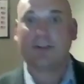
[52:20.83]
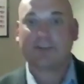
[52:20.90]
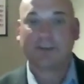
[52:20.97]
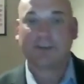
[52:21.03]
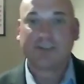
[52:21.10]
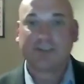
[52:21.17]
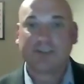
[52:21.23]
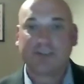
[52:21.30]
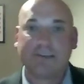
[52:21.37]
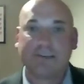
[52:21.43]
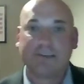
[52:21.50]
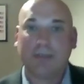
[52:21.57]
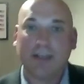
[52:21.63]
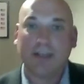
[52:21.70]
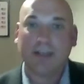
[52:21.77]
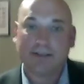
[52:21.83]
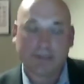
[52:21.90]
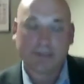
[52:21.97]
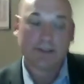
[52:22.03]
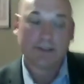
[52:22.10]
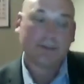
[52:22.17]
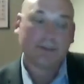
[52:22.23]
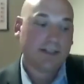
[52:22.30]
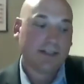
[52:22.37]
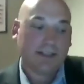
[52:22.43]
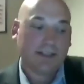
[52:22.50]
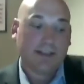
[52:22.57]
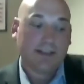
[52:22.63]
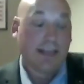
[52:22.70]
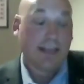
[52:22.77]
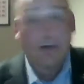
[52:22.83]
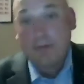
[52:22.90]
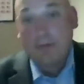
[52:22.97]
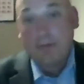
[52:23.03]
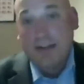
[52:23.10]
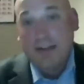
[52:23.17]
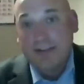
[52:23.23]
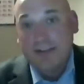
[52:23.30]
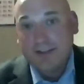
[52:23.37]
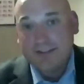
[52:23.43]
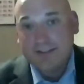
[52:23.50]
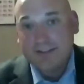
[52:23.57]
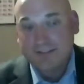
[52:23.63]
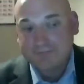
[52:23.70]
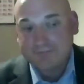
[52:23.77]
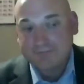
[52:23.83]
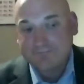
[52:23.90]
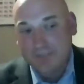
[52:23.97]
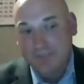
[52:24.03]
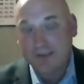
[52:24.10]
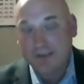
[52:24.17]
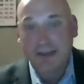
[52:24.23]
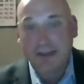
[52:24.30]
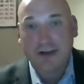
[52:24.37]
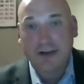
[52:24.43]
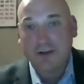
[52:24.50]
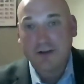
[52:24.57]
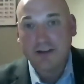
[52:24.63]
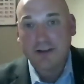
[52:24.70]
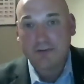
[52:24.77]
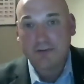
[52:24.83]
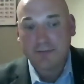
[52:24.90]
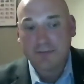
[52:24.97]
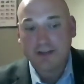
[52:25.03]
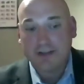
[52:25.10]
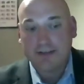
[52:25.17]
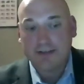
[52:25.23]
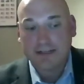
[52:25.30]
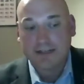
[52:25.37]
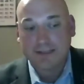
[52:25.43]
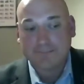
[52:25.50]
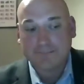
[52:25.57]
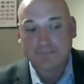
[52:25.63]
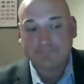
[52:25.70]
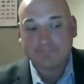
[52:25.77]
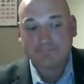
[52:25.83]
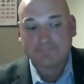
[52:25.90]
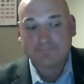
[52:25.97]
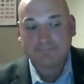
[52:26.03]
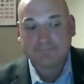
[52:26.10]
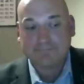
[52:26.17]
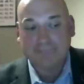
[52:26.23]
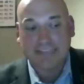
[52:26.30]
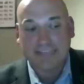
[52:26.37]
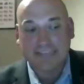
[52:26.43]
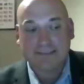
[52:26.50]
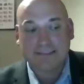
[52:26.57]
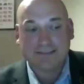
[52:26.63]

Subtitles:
start changing minds. So that would be my advice. I take it or leave it, but that